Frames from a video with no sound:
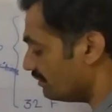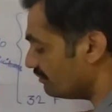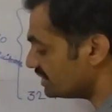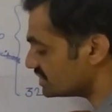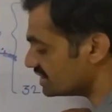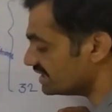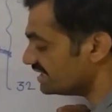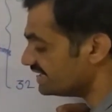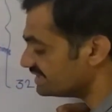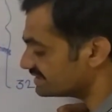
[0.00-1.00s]
which
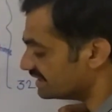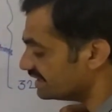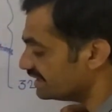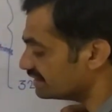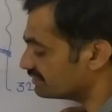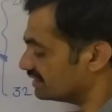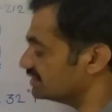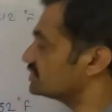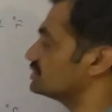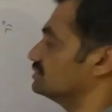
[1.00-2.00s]
is
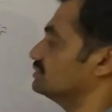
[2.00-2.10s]
equals